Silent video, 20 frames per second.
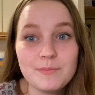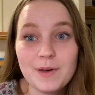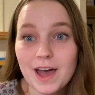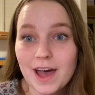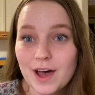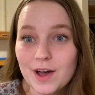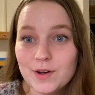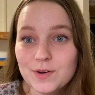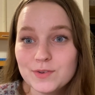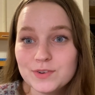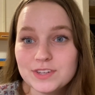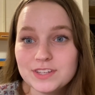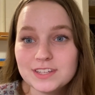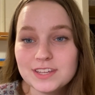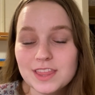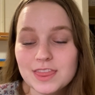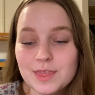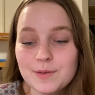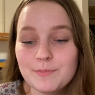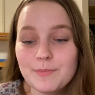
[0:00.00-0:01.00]

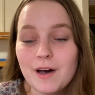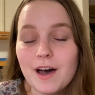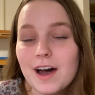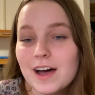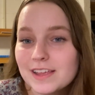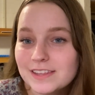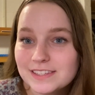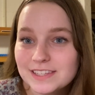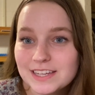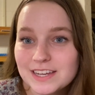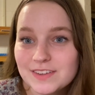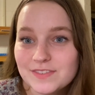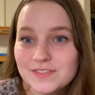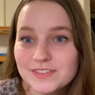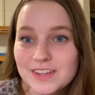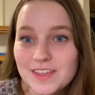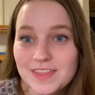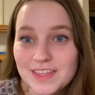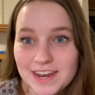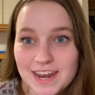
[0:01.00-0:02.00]
about the
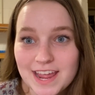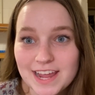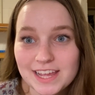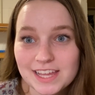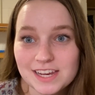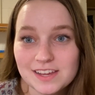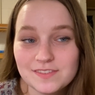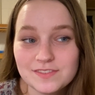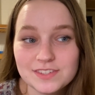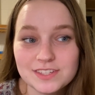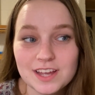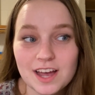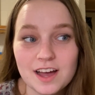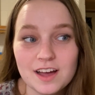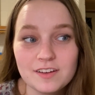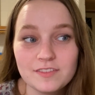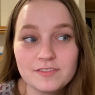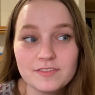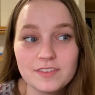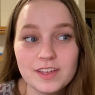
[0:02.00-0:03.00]
positives and the negatives
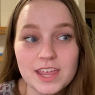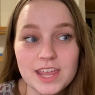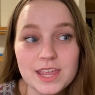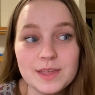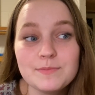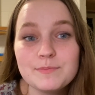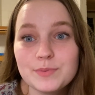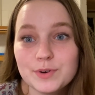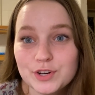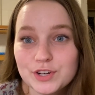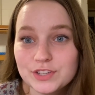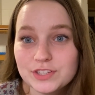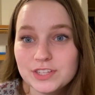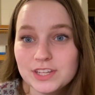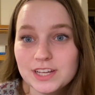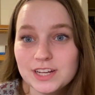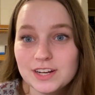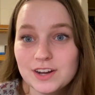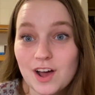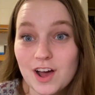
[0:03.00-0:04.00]
of
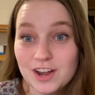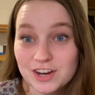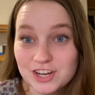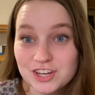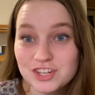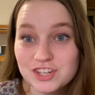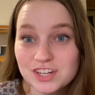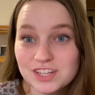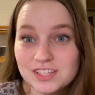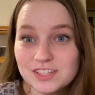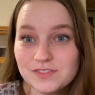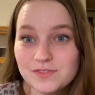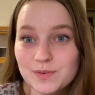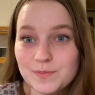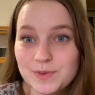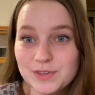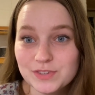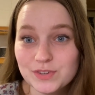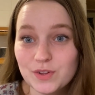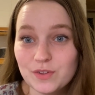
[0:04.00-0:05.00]
in-person auditions
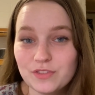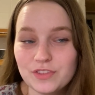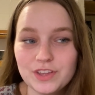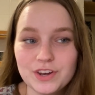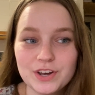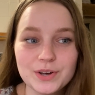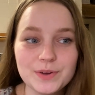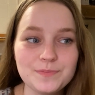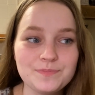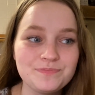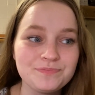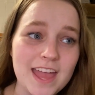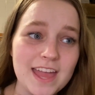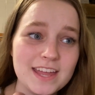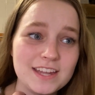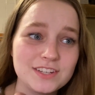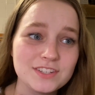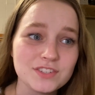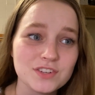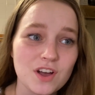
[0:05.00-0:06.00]
for musical theater,
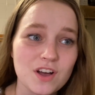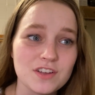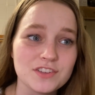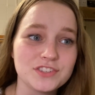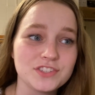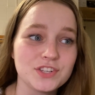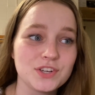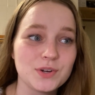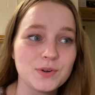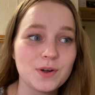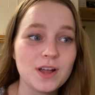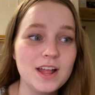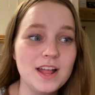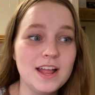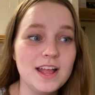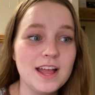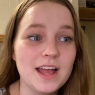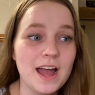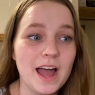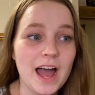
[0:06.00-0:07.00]
and also
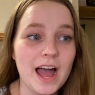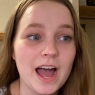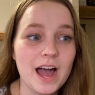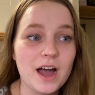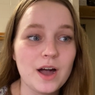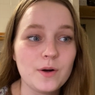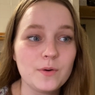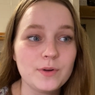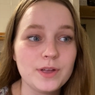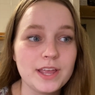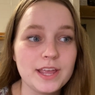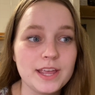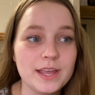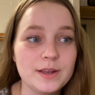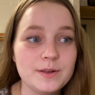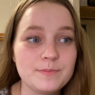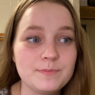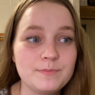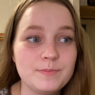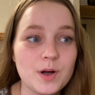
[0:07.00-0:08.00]
how
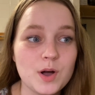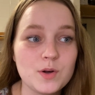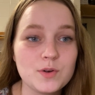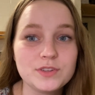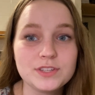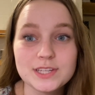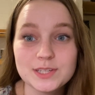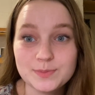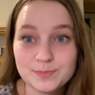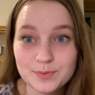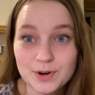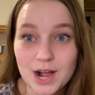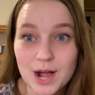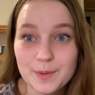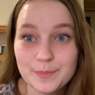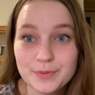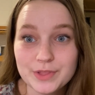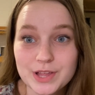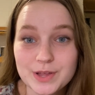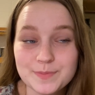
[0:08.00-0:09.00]
it poses
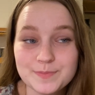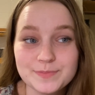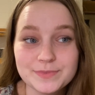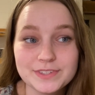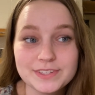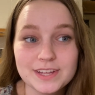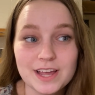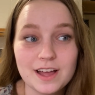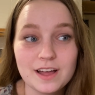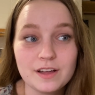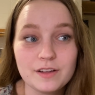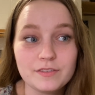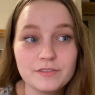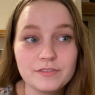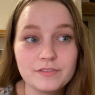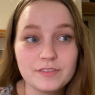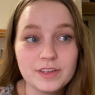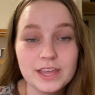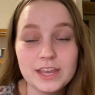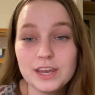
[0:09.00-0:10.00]
problems
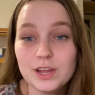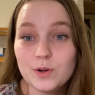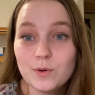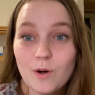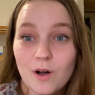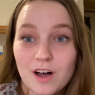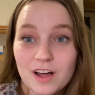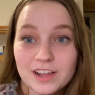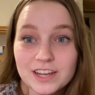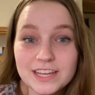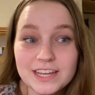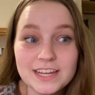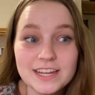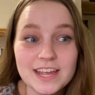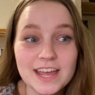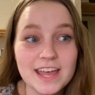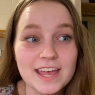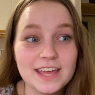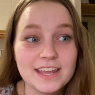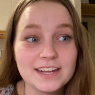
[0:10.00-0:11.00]
of
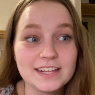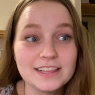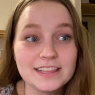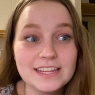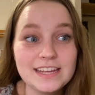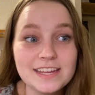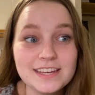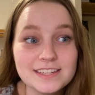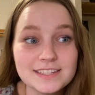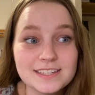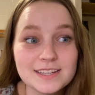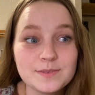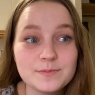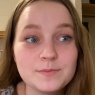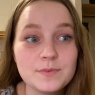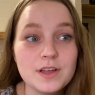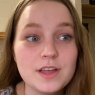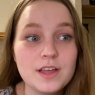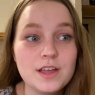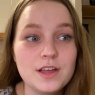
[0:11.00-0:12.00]
inequality and
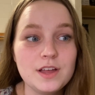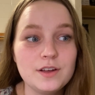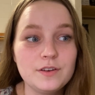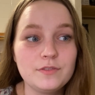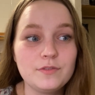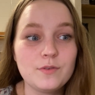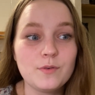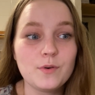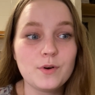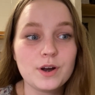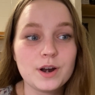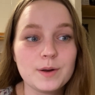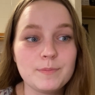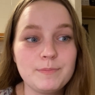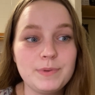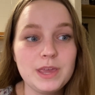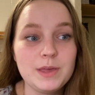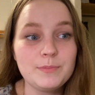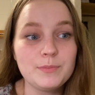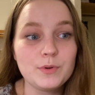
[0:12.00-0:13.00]
elitism for
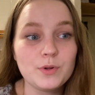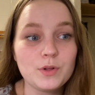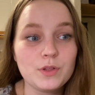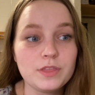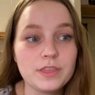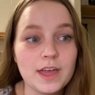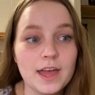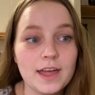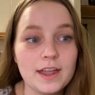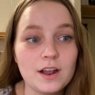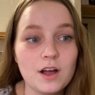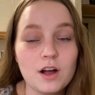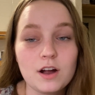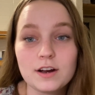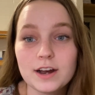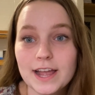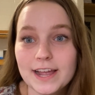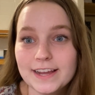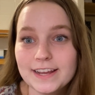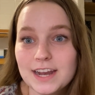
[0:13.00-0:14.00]
people that
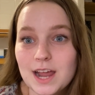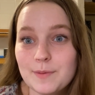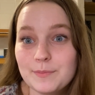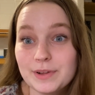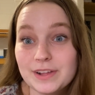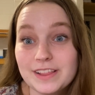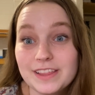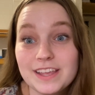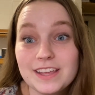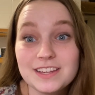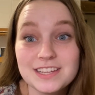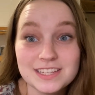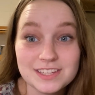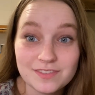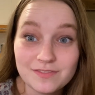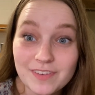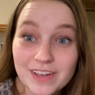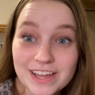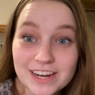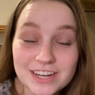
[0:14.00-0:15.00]
are economically
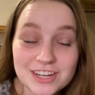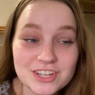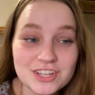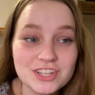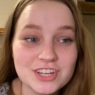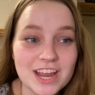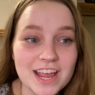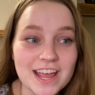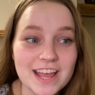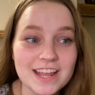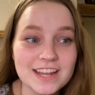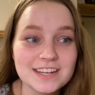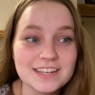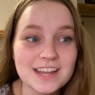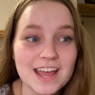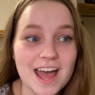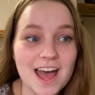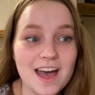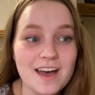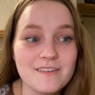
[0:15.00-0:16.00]
disadvantaged
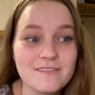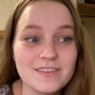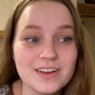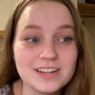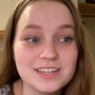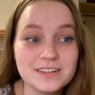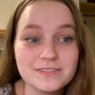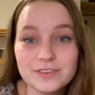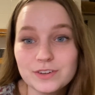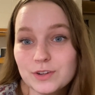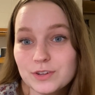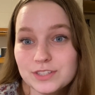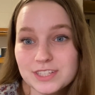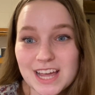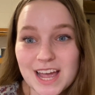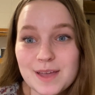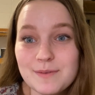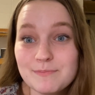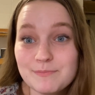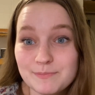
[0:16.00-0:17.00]
and have a difficult
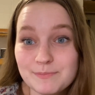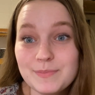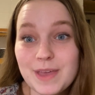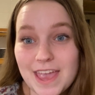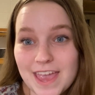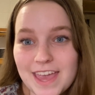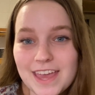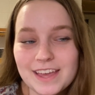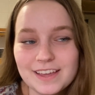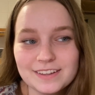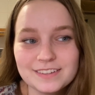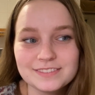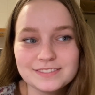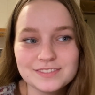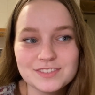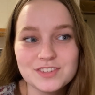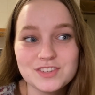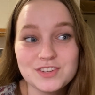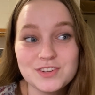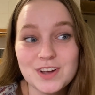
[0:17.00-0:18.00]
time paying
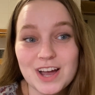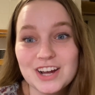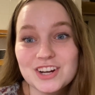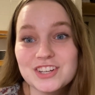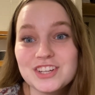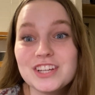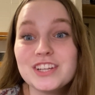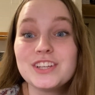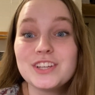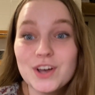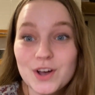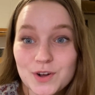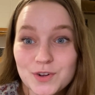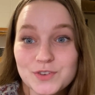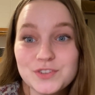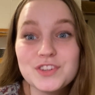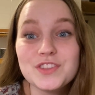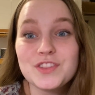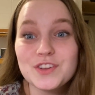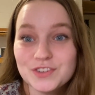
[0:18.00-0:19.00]
to actually
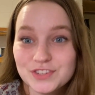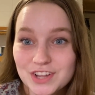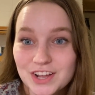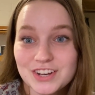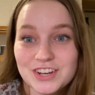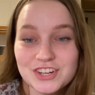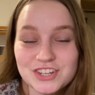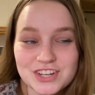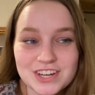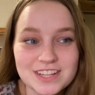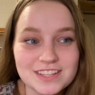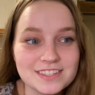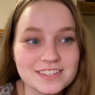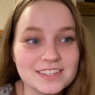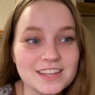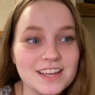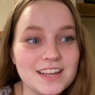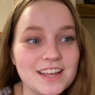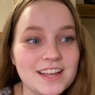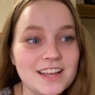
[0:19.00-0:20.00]
go to those
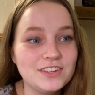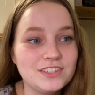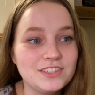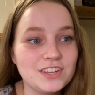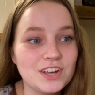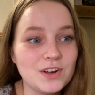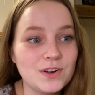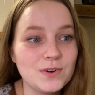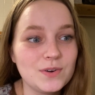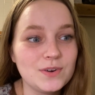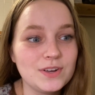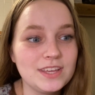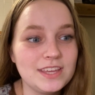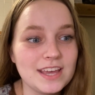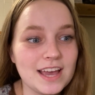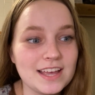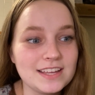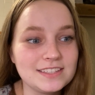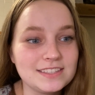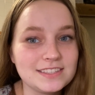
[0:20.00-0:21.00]
auditions. So
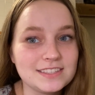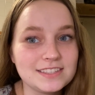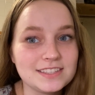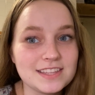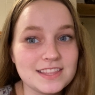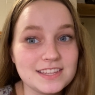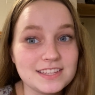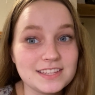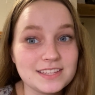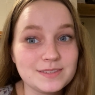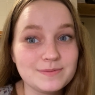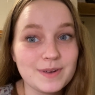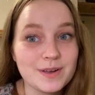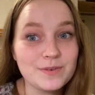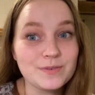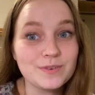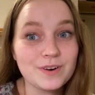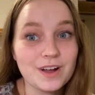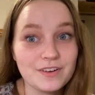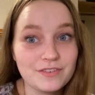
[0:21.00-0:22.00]
yes, this is
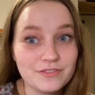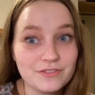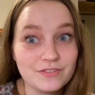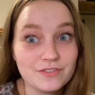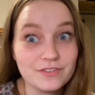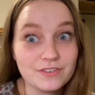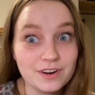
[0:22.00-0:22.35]
my rough